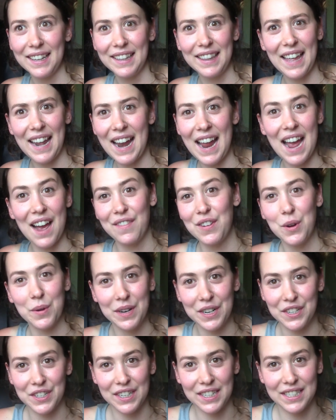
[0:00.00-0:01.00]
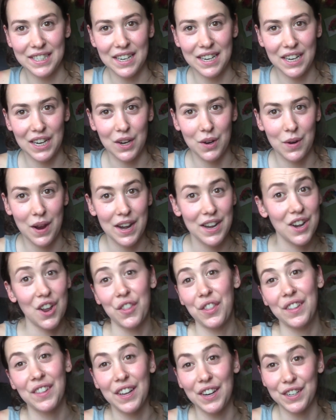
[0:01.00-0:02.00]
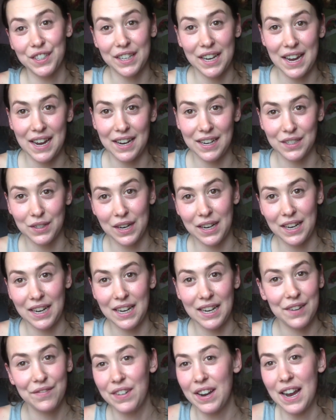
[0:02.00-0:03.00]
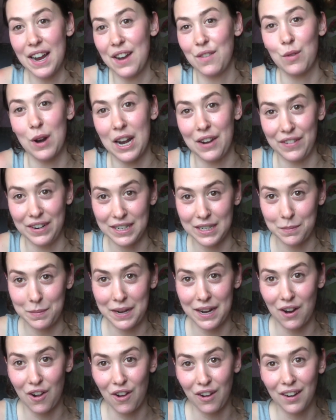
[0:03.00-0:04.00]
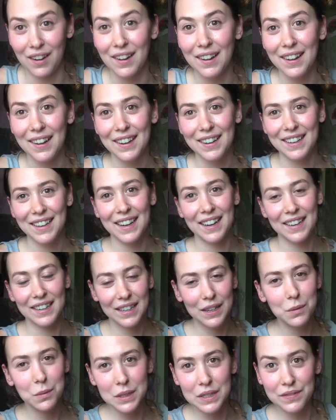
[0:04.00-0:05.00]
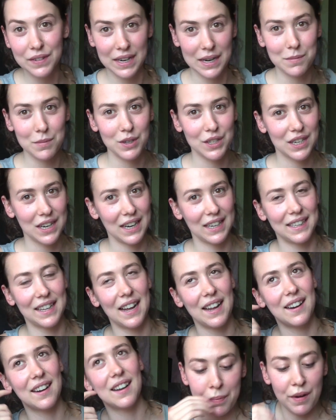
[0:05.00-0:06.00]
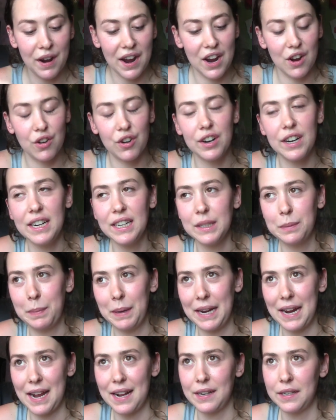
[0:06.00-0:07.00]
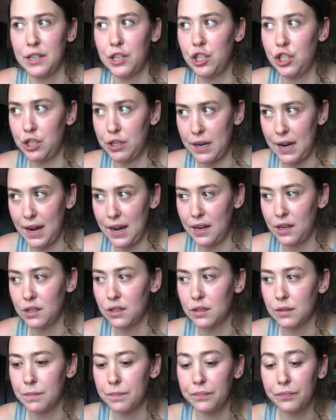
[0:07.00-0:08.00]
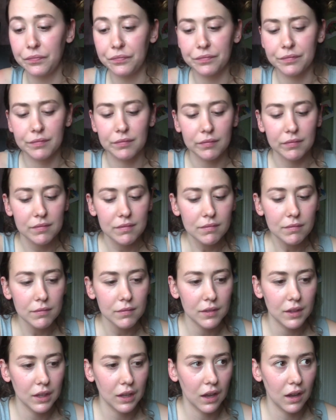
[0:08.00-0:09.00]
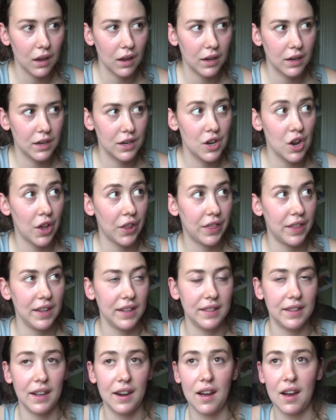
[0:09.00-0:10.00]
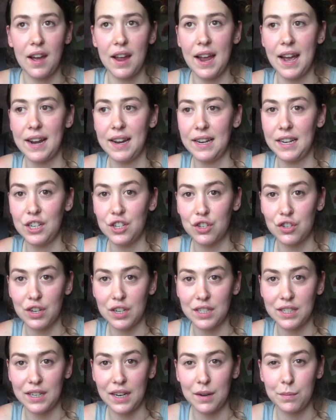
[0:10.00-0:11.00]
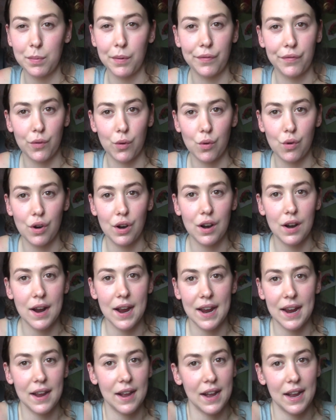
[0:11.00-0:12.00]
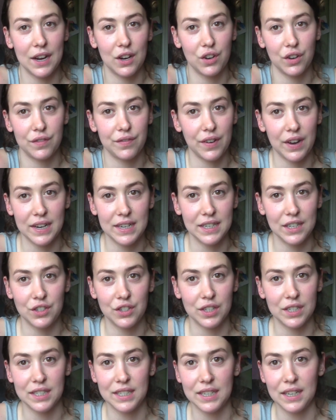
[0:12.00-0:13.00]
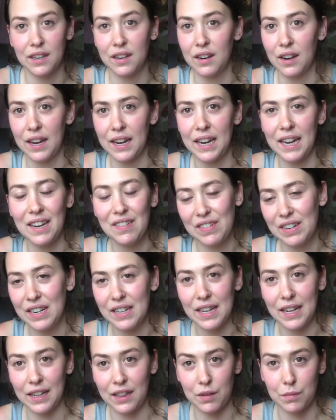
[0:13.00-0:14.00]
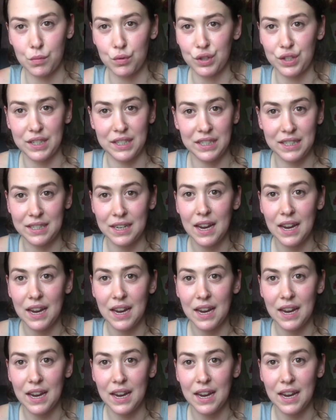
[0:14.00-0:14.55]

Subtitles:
then I have no interest in you, and nothing that you're saying is irrelevant to me at all. And it was very much like that. My priorities began to change. Nothing that I had interest in before, I could find interest in. Even in the most